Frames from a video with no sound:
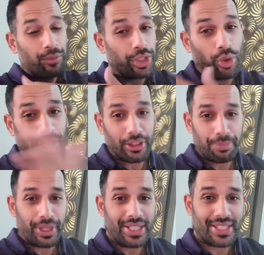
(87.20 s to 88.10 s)
during this
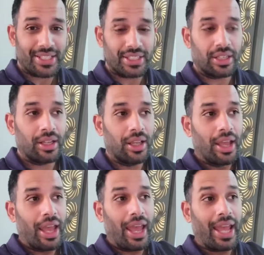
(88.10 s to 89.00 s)
pre-session,
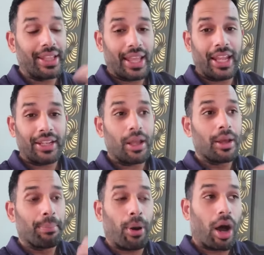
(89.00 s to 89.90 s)
and then
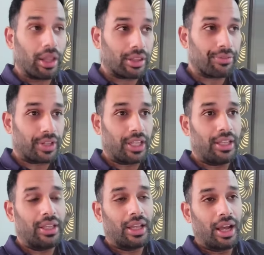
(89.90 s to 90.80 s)

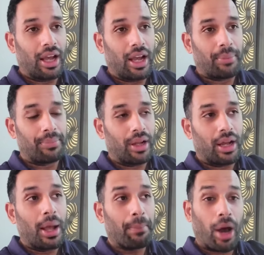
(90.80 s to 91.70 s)
possibly
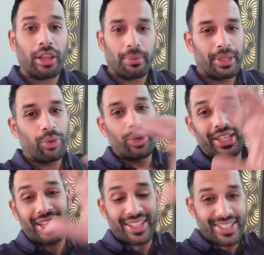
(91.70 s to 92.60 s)

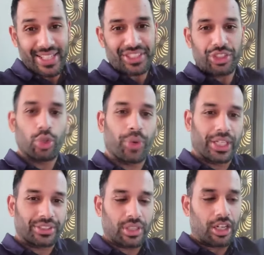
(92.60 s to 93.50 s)
within the session too when
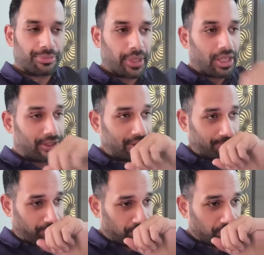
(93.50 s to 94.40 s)
it starts, because
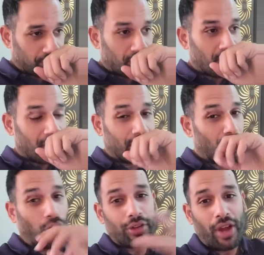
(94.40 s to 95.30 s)
there are a
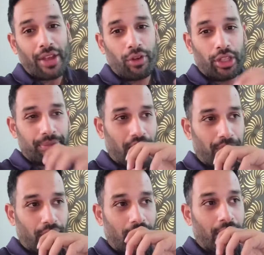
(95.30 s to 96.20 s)
lot of high volume times.
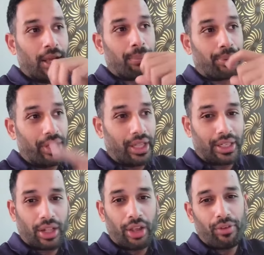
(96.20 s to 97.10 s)
You got
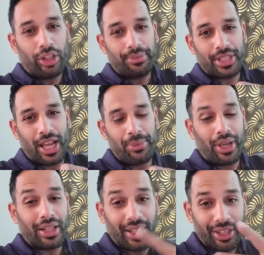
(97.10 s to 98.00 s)
pre-London high volume time, you
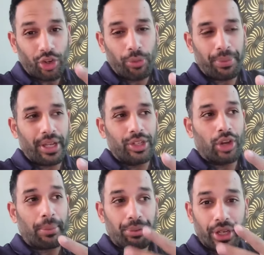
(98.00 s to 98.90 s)
got London Open, you
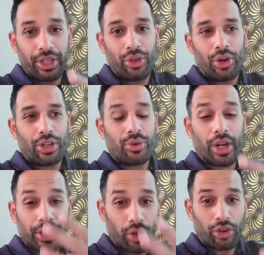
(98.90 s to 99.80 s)
got pre-New York, you
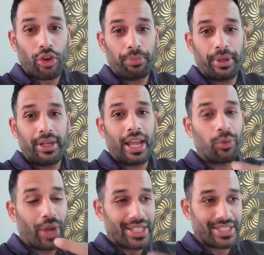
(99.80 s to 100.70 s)
got New York Open,
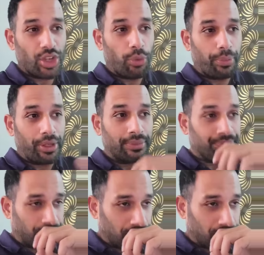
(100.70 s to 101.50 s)
NYC Open.